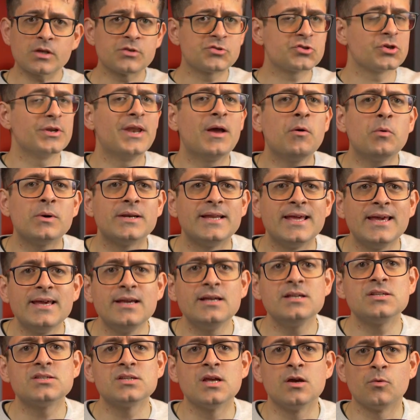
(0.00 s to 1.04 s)
So
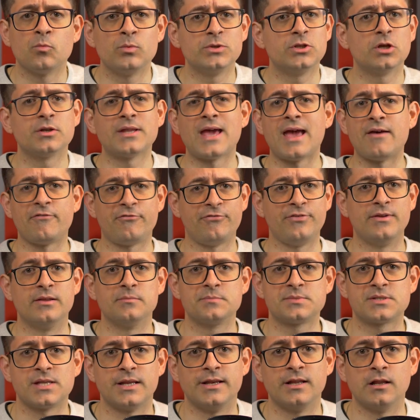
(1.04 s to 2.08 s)
nowadays we don't have
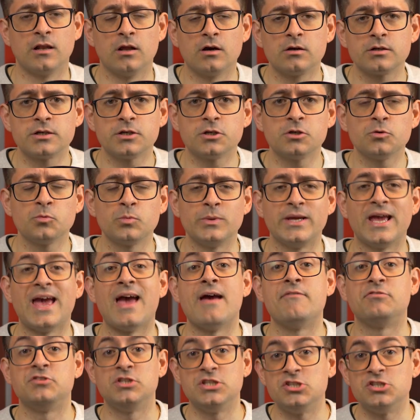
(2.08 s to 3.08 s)
films any longer, we have